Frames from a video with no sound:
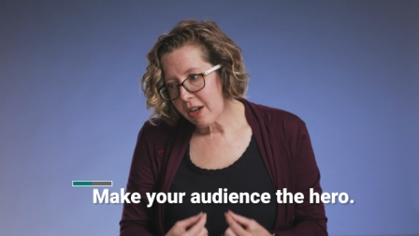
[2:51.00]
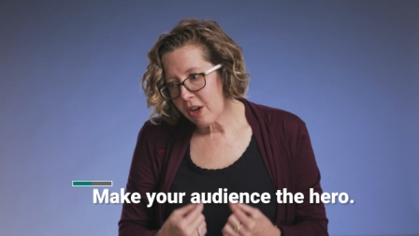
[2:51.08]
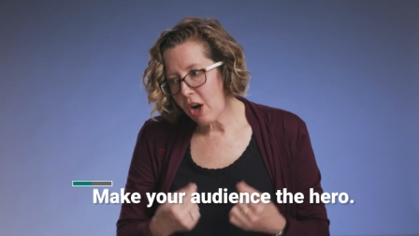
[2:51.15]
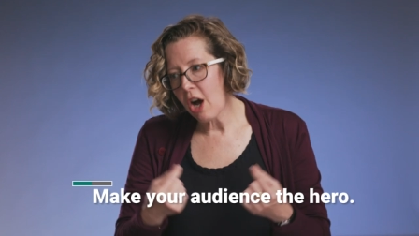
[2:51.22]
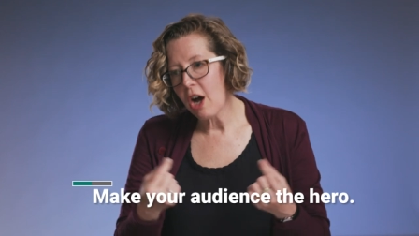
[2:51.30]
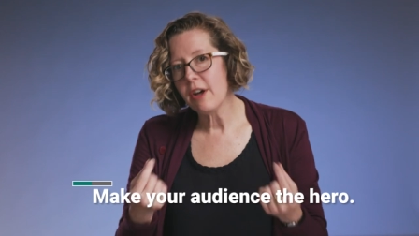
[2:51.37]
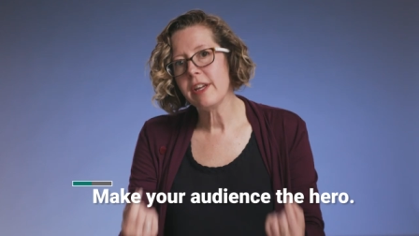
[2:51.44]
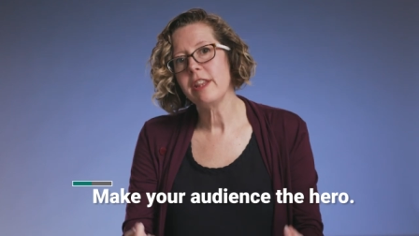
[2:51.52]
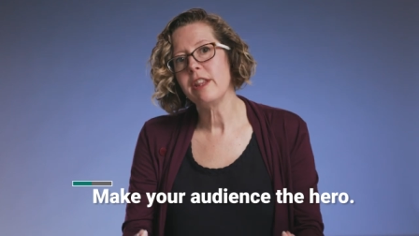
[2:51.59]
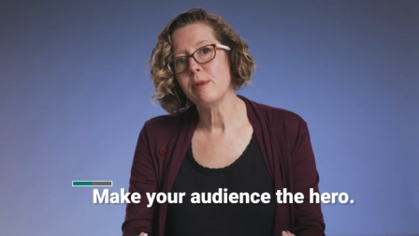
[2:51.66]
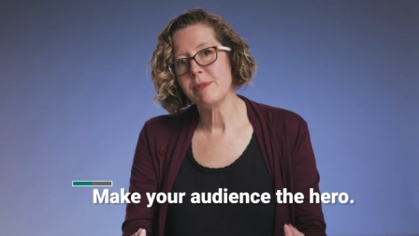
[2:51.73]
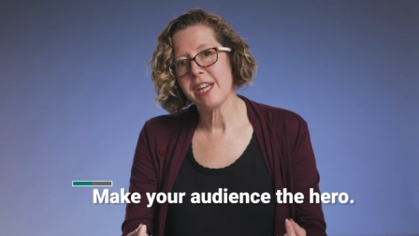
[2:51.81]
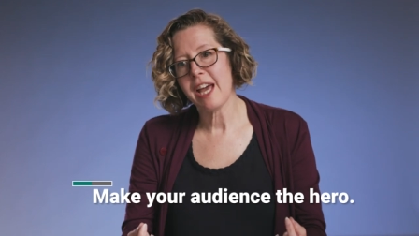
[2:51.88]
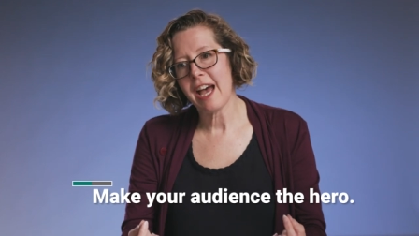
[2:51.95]
calling
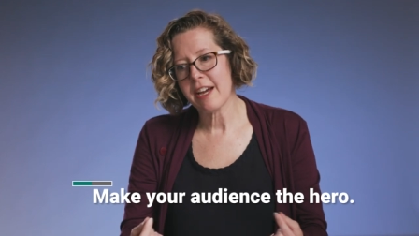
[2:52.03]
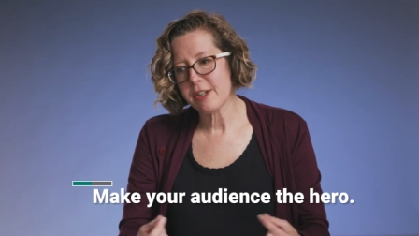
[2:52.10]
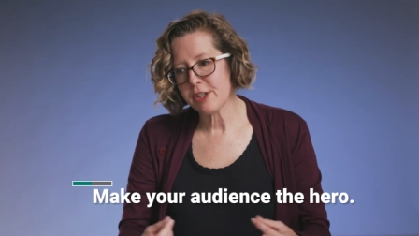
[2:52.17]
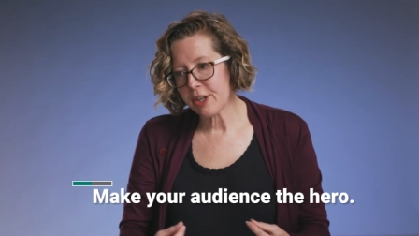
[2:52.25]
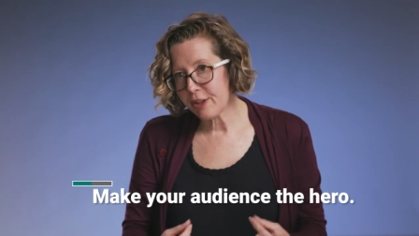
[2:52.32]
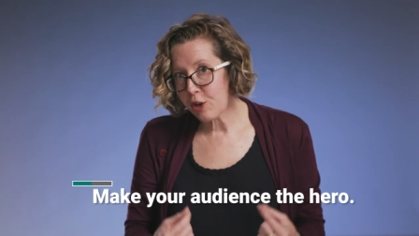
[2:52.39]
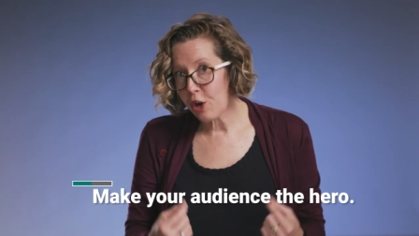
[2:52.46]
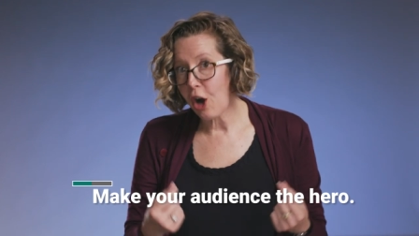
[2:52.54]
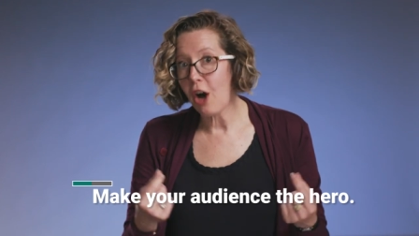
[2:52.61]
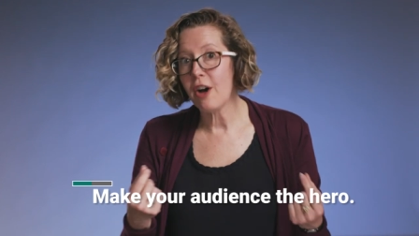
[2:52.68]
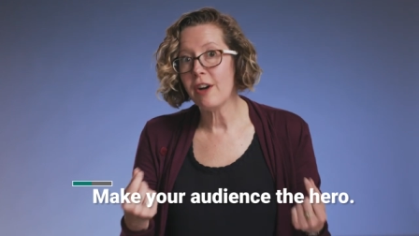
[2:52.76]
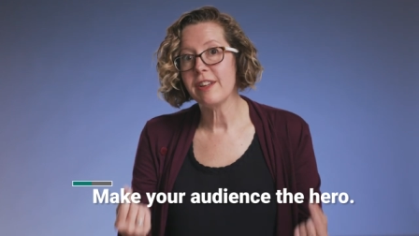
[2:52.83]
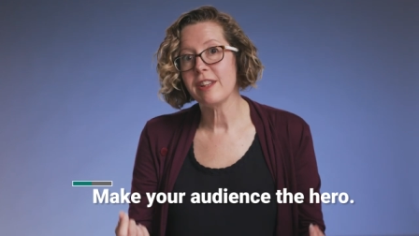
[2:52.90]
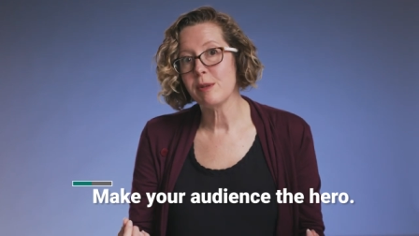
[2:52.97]
them to action,
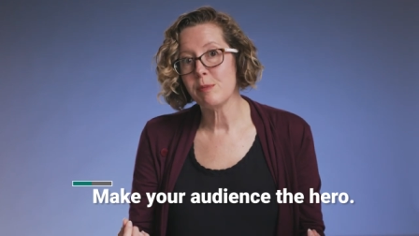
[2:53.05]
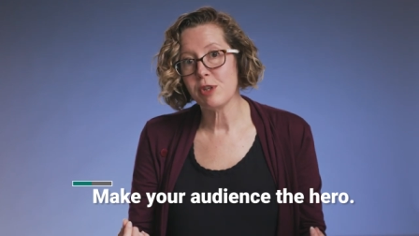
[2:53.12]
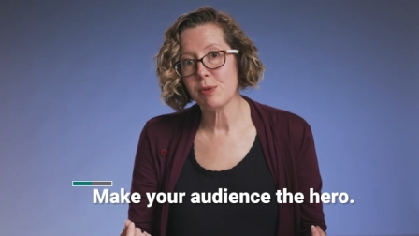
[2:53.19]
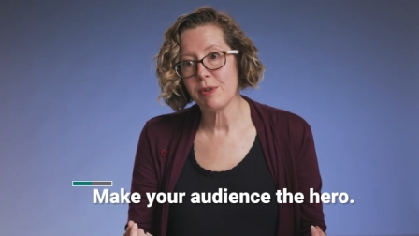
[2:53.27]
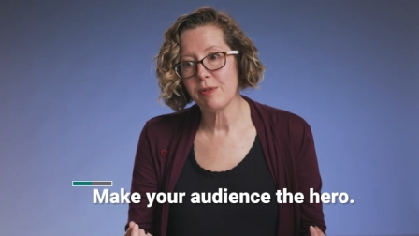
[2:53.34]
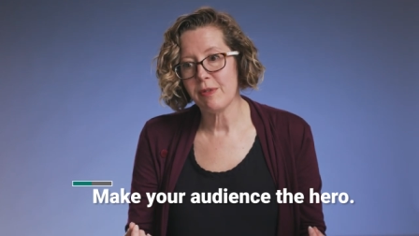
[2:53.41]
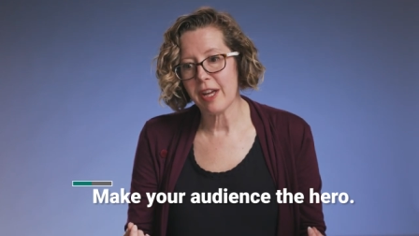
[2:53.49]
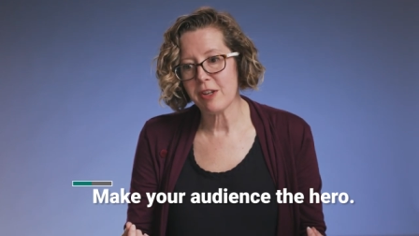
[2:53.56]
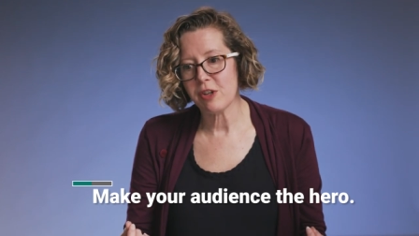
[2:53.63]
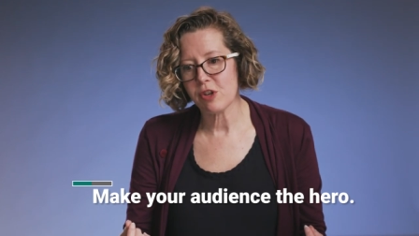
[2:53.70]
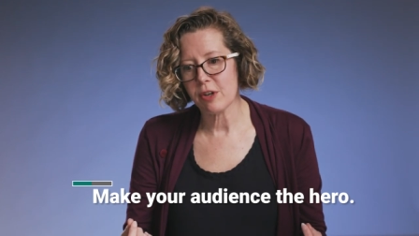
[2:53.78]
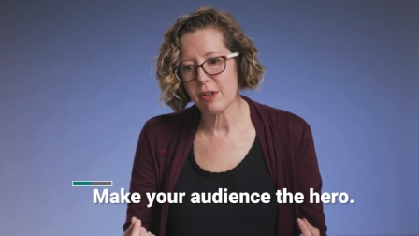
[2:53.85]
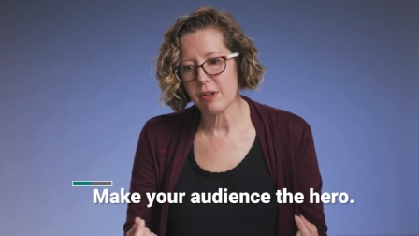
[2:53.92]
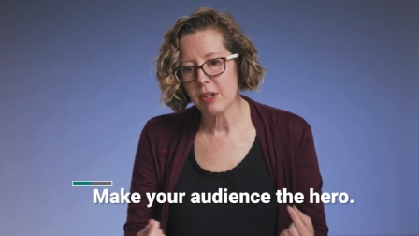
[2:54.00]
calling them to
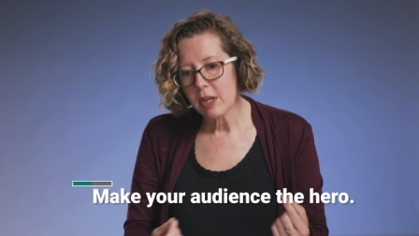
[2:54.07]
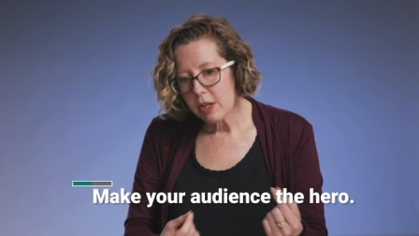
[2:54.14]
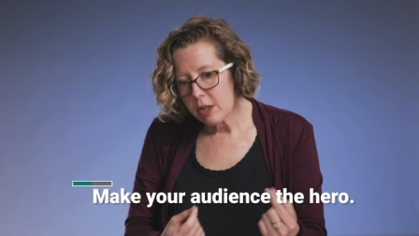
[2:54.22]
adventure,